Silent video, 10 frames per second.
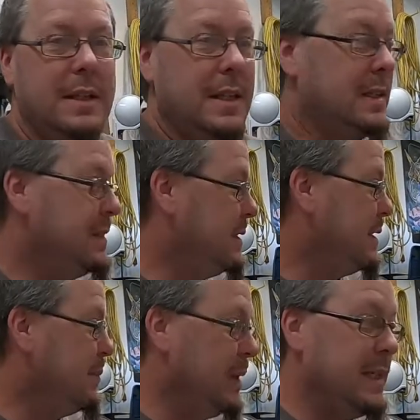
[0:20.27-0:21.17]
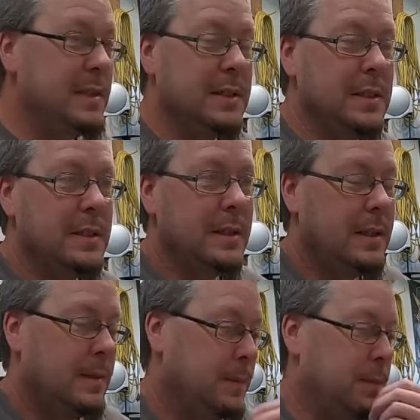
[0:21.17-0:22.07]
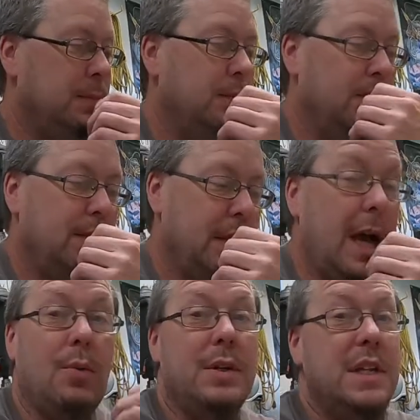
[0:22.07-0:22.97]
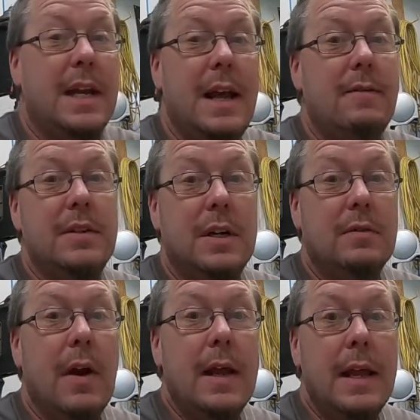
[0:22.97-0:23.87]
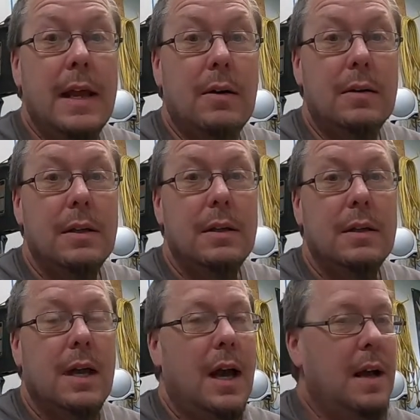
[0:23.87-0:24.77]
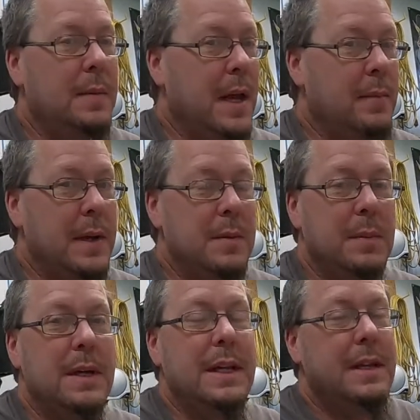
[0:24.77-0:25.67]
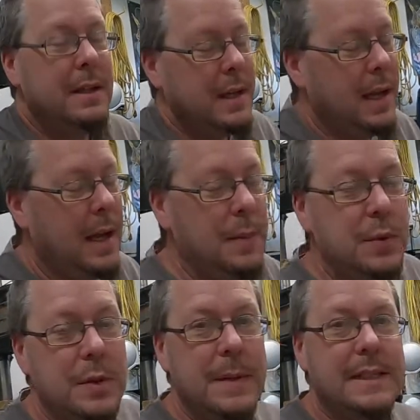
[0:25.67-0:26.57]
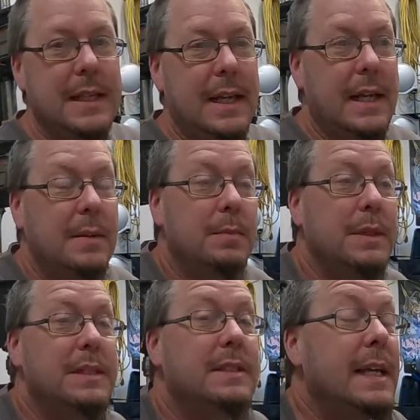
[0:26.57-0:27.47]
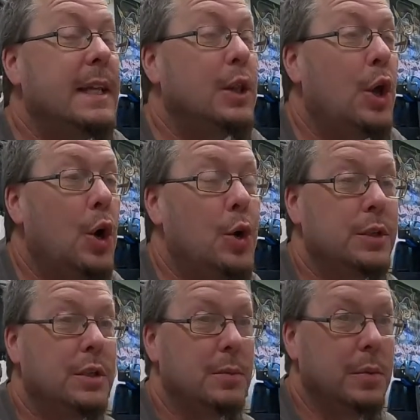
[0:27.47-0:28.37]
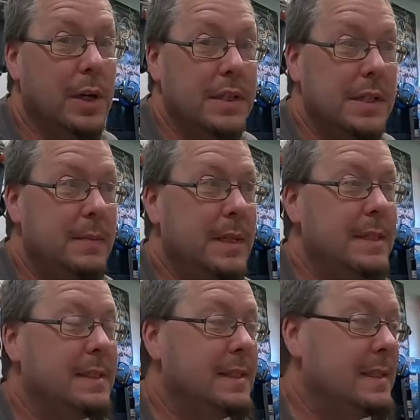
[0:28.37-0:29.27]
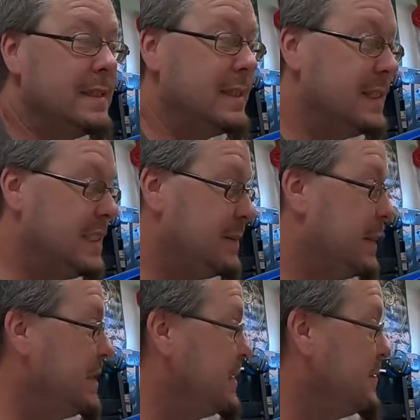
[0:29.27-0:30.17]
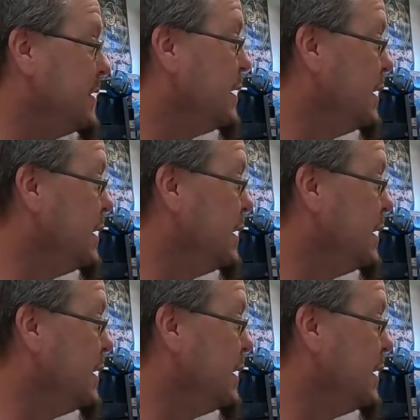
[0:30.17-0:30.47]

Yes, the Blazer, I wish I could have it done right now. I'm not made of money. I'm doing the best I can. But this is a long-term project because this is an expensive